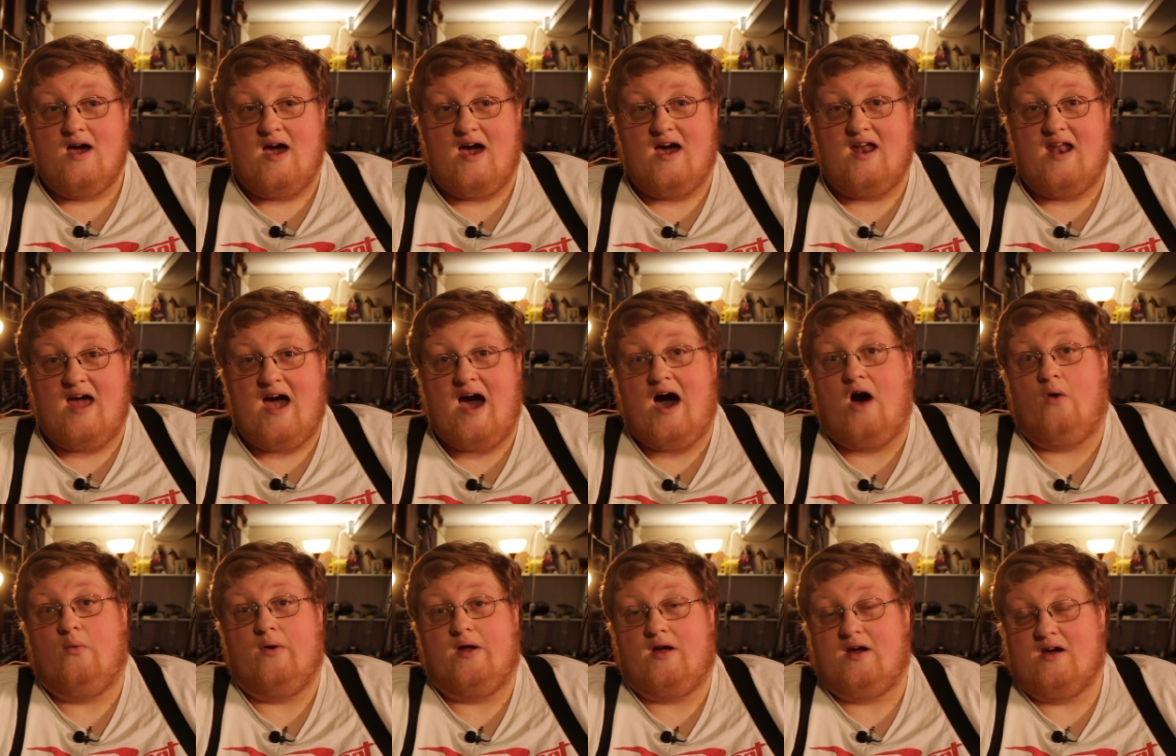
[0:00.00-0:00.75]
and
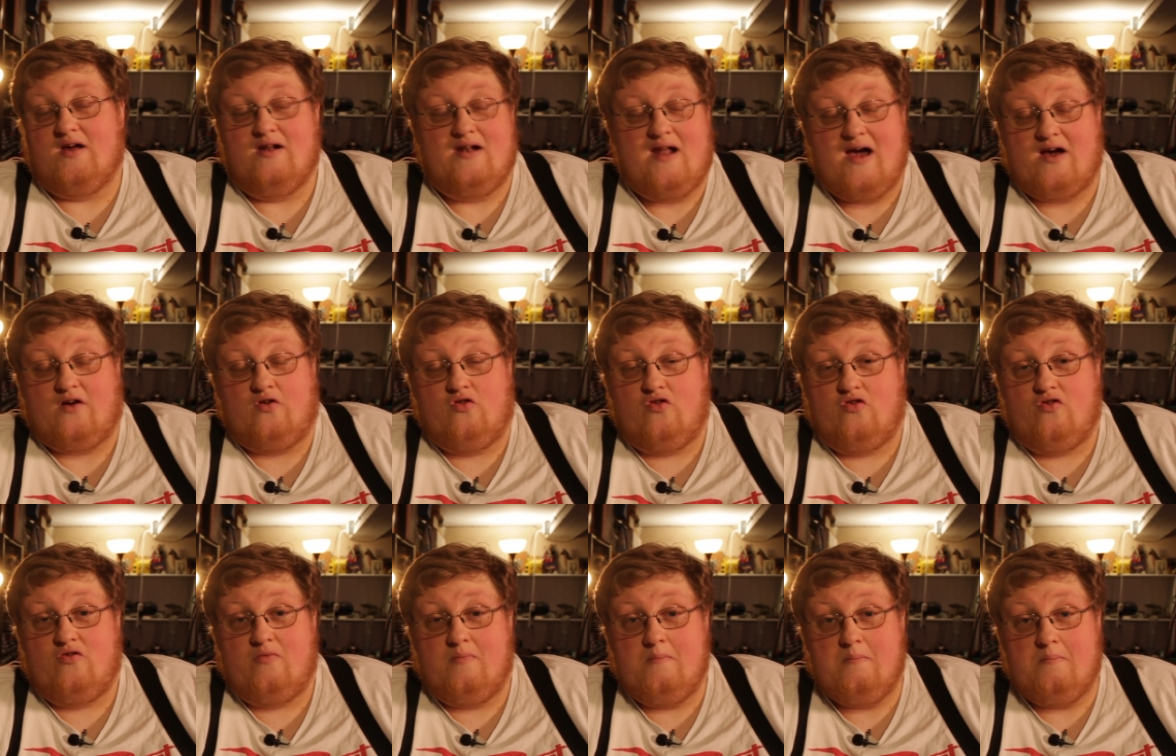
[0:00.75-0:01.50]
how it
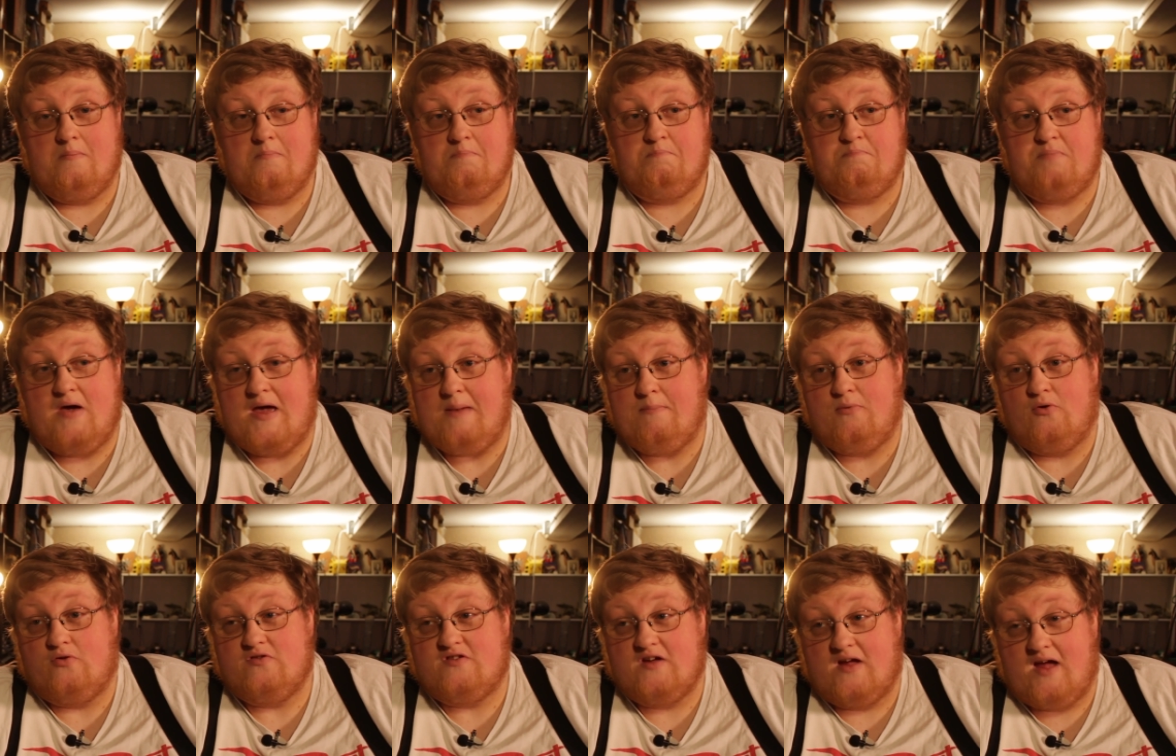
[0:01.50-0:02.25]
connects
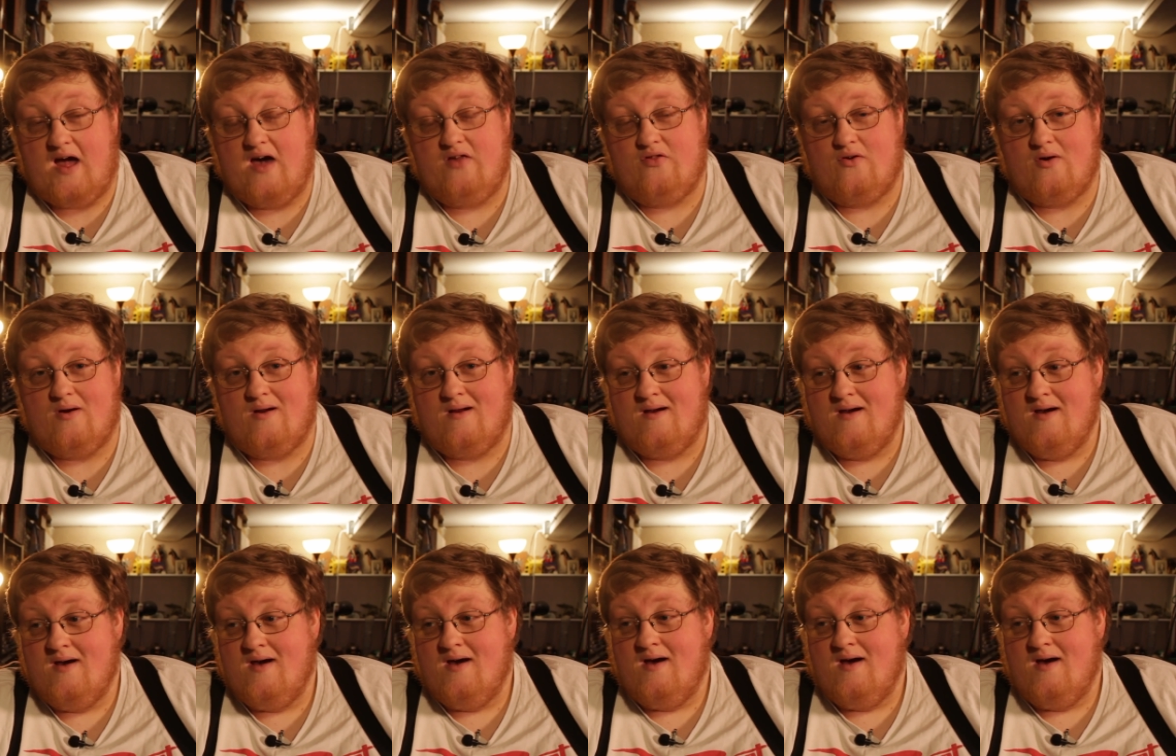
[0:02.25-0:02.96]
people together.